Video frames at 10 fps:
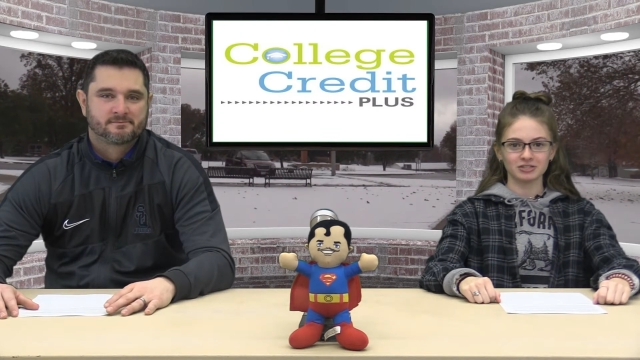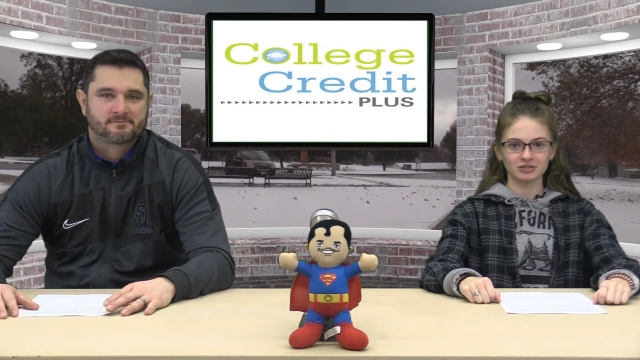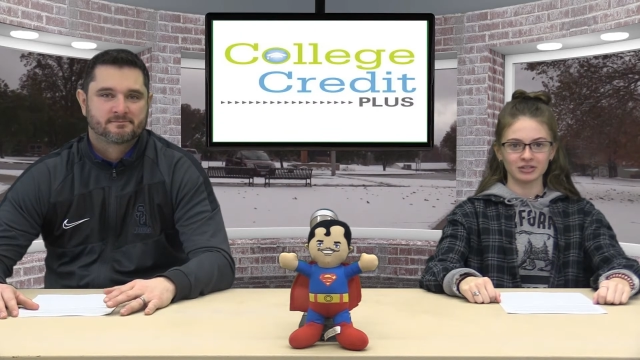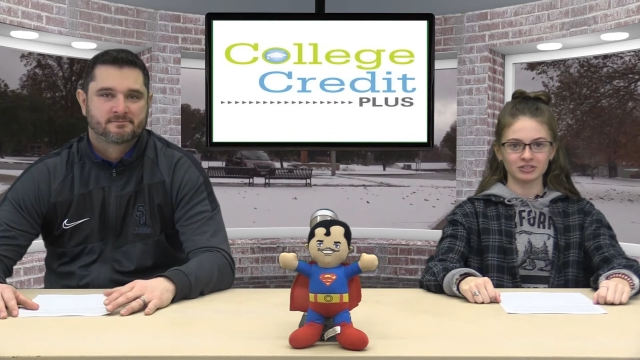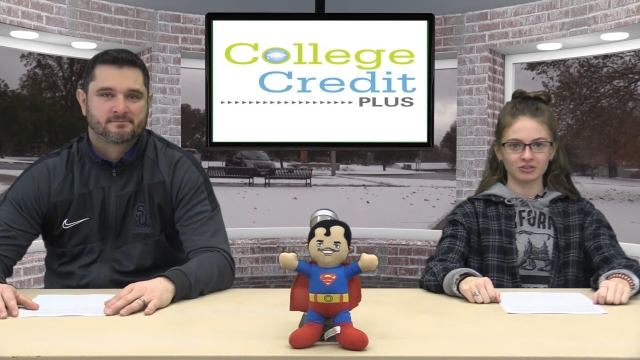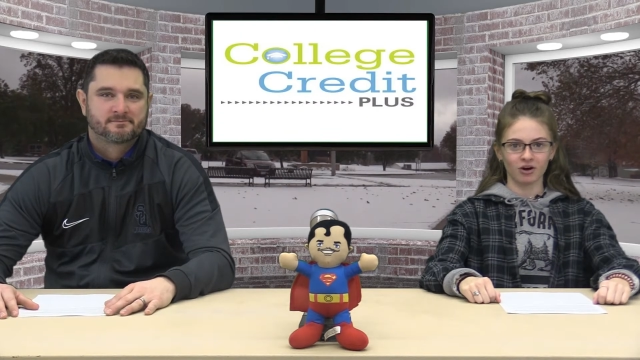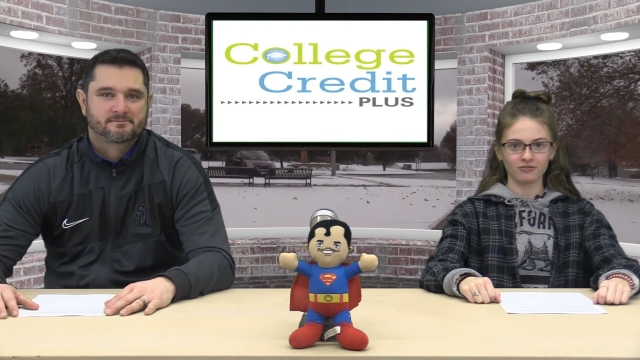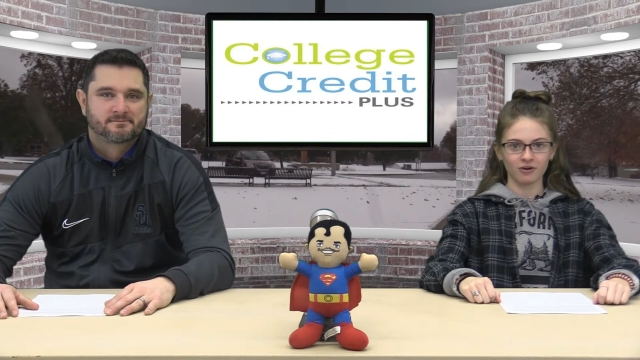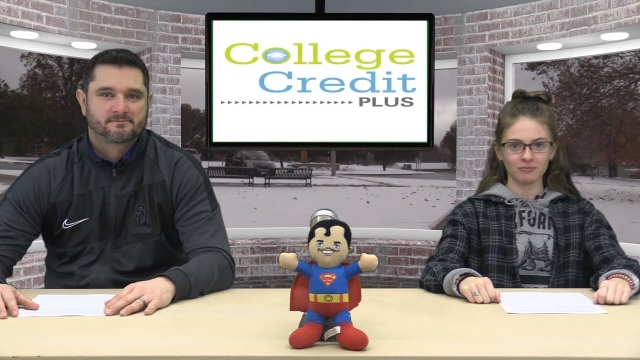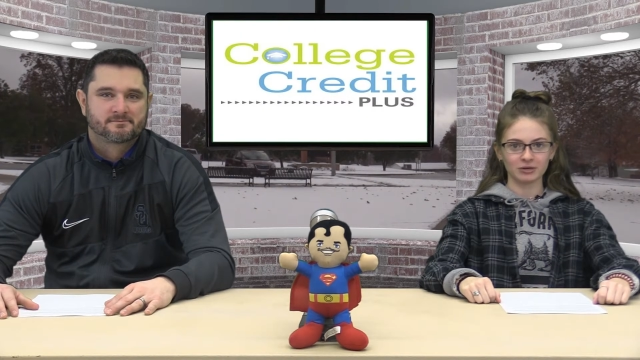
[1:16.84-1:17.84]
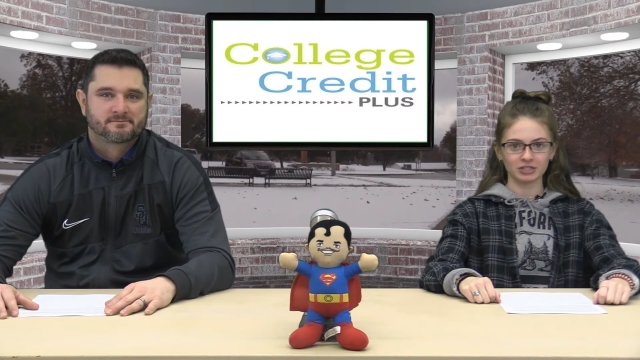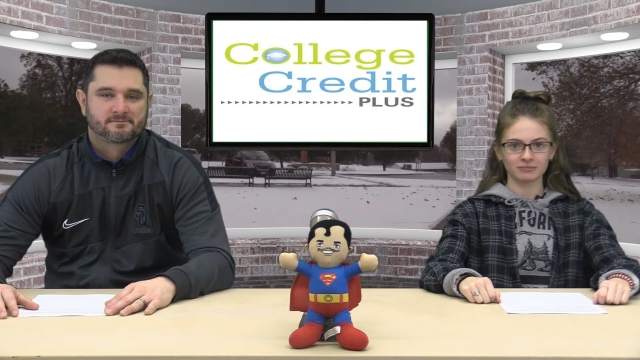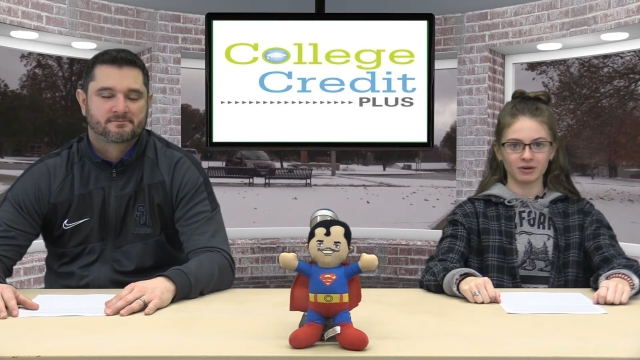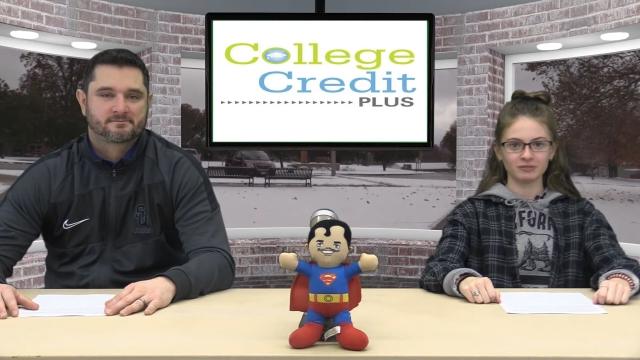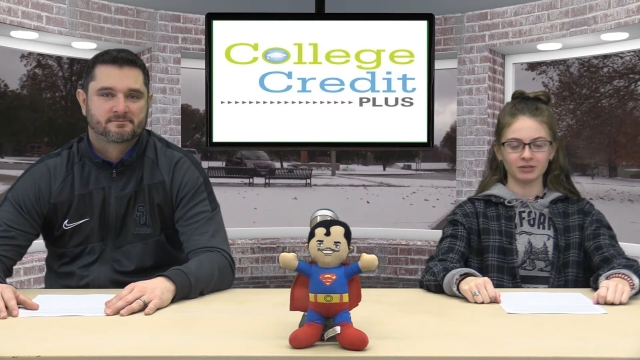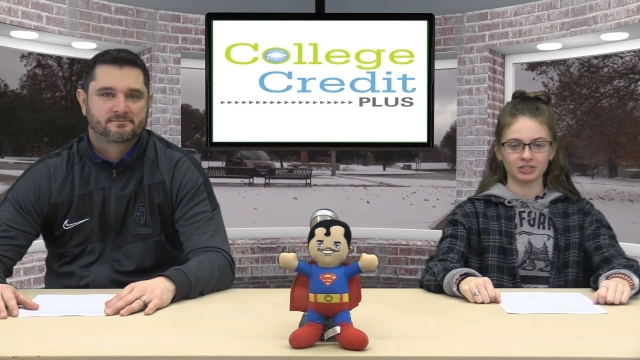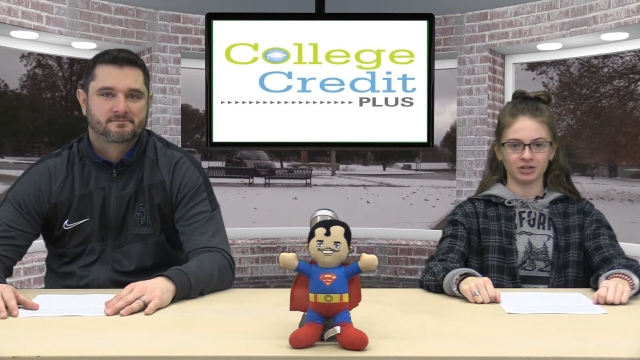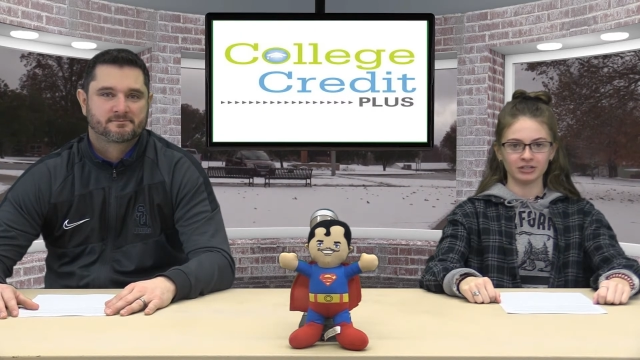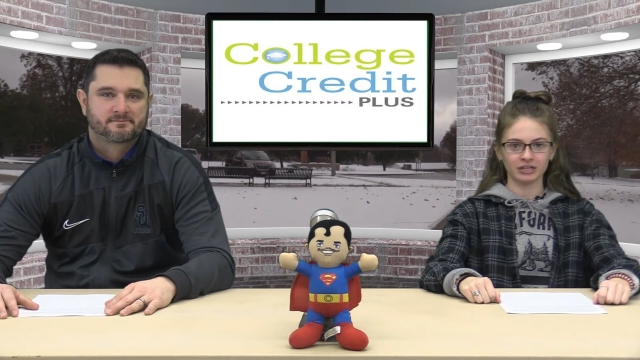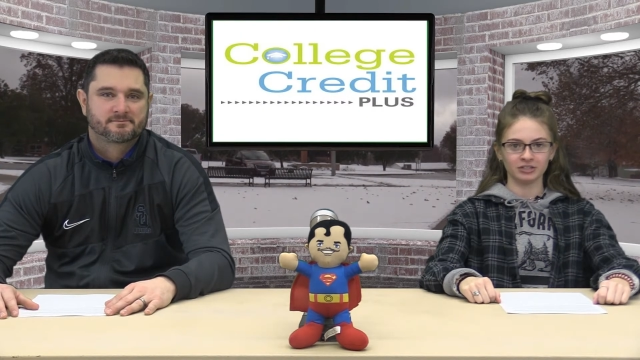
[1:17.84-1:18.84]
Speaker 1: students, all fall books must be
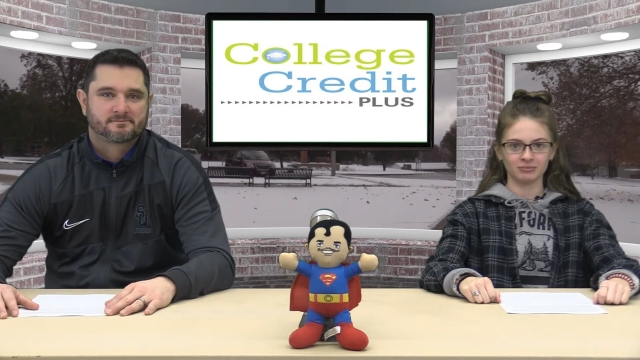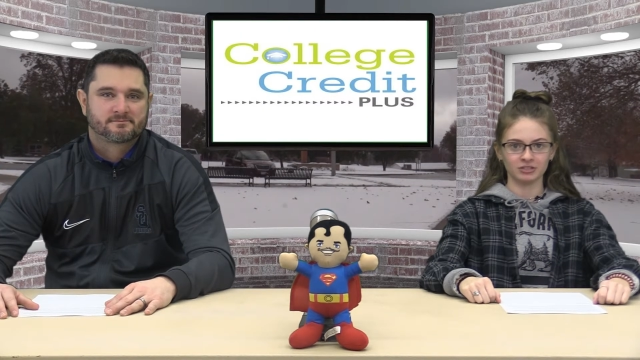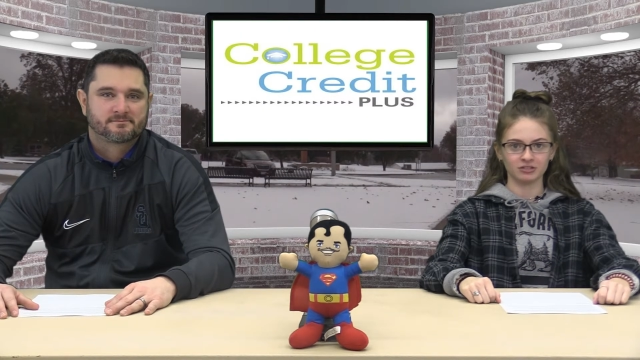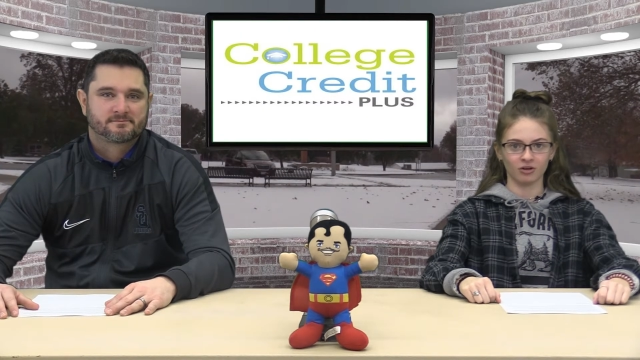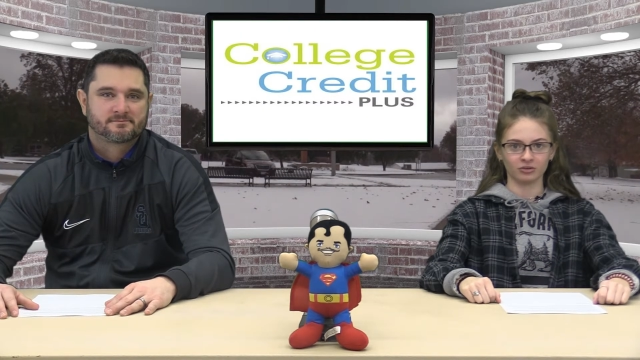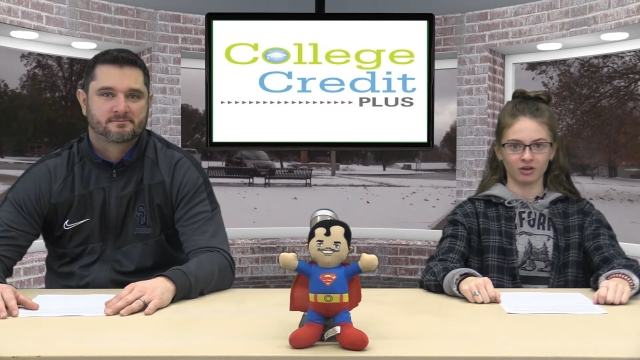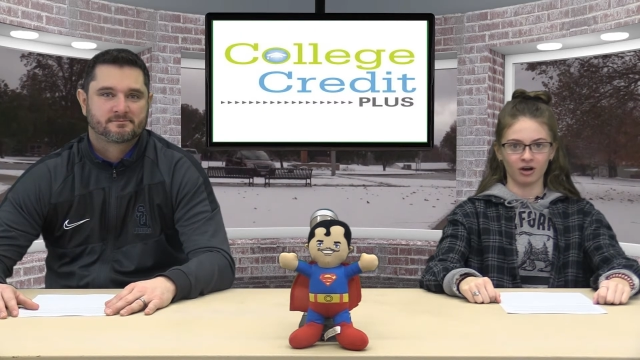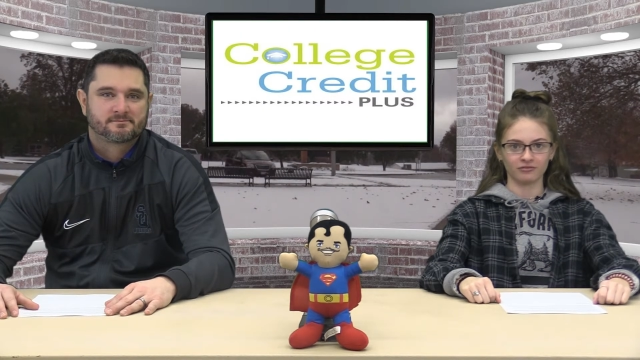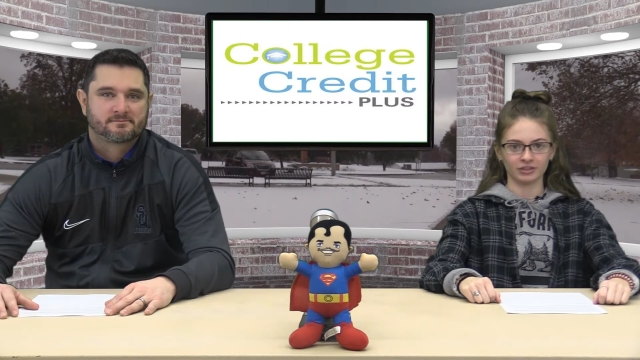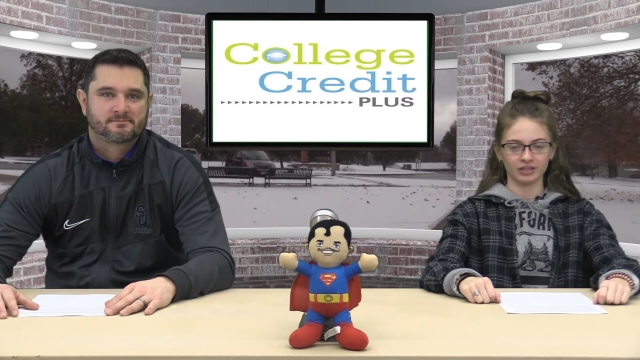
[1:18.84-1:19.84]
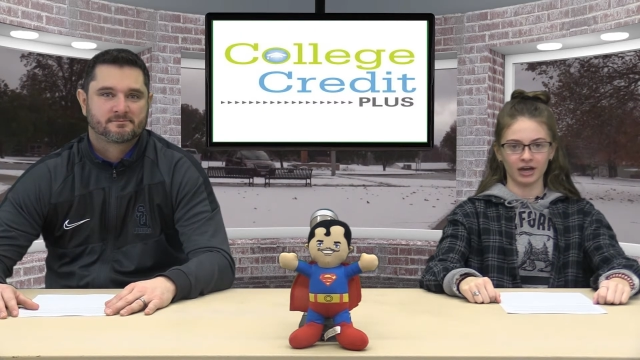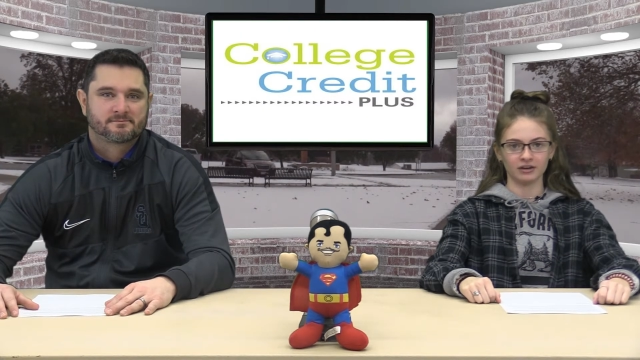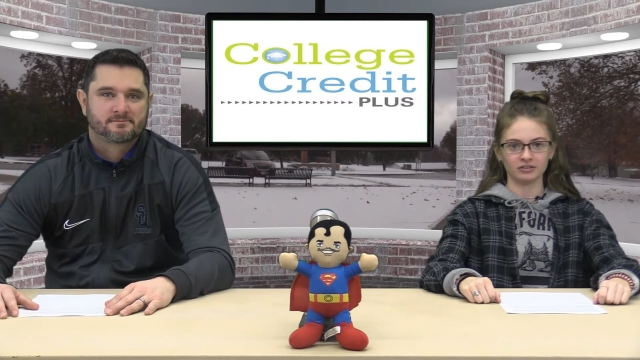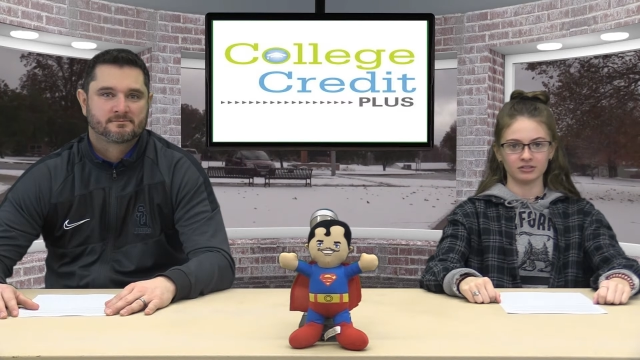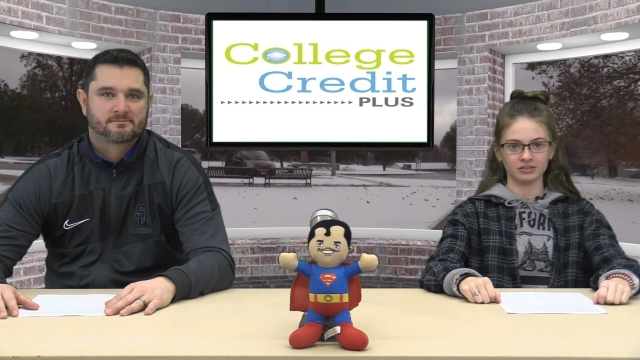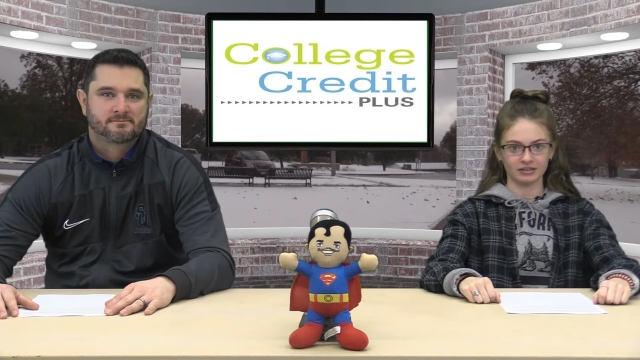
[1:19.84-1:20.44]
turned in to Mrs. Altenhoff and the guidance,